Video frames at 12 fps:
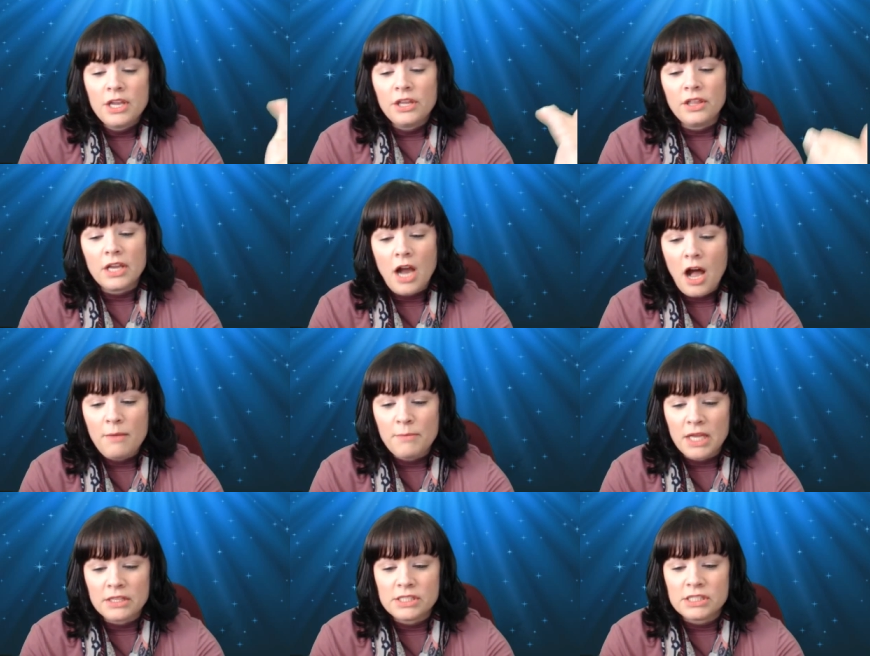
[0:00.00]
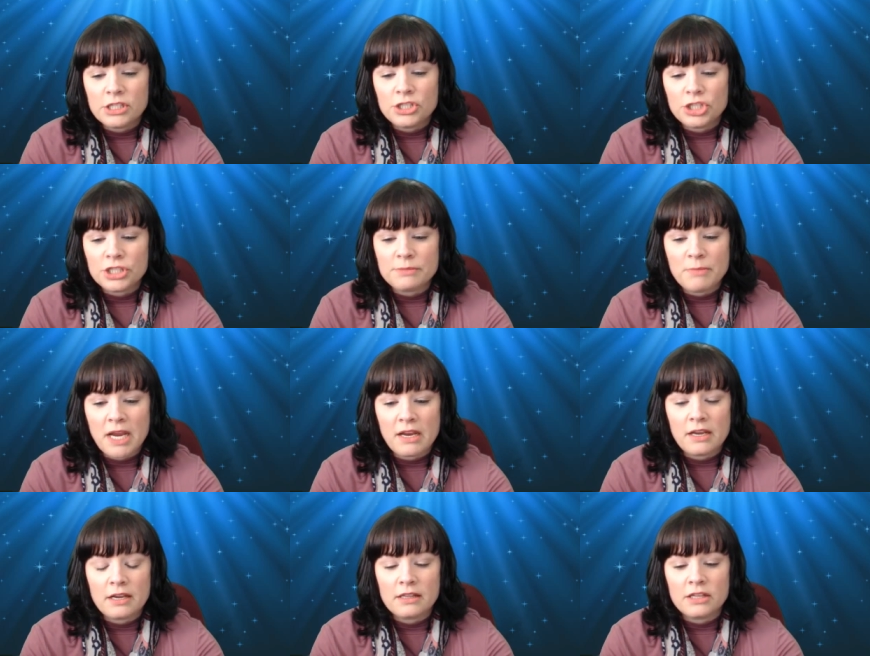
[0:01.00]
The comments just
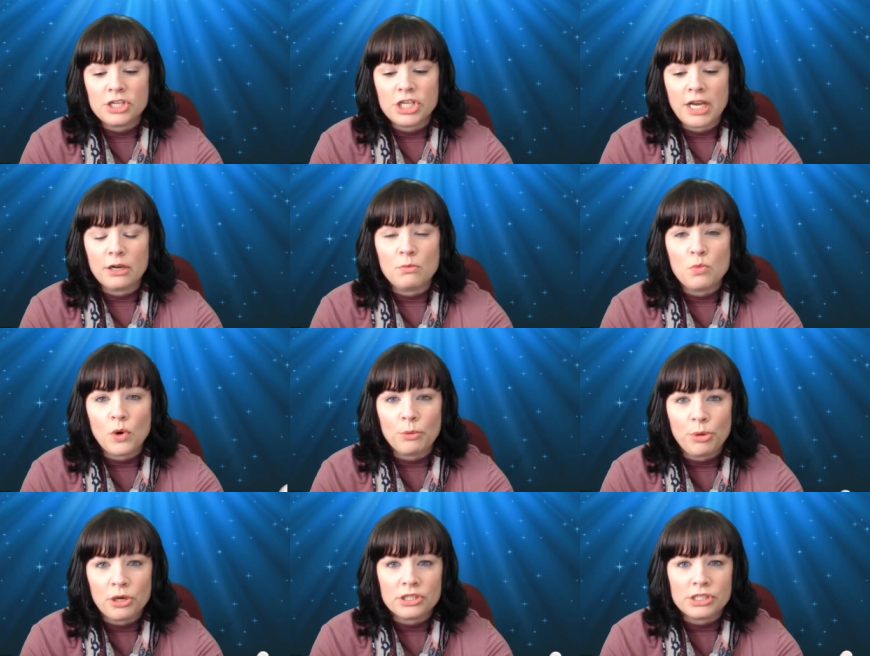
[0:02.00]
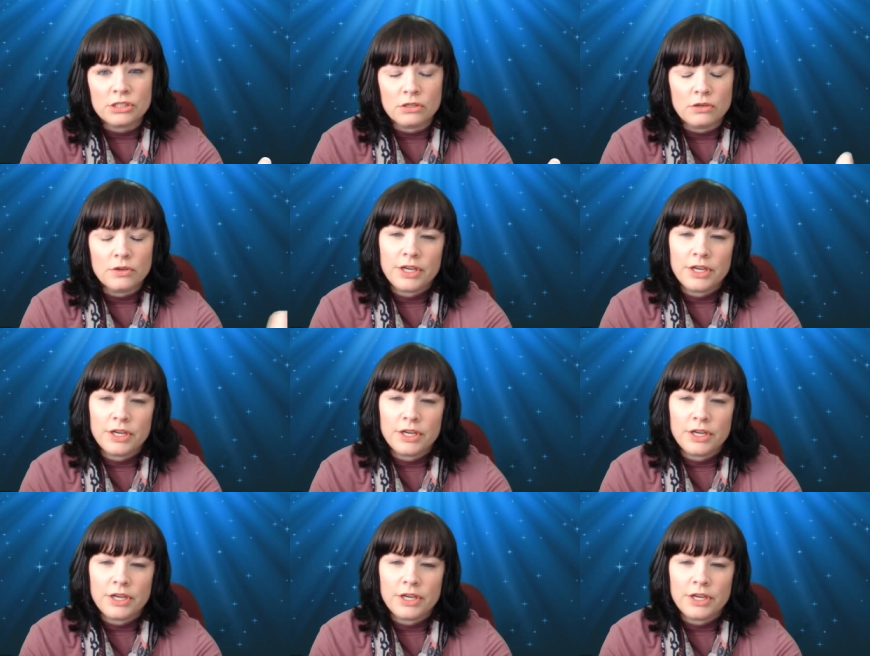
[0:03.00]
make the channel more personal,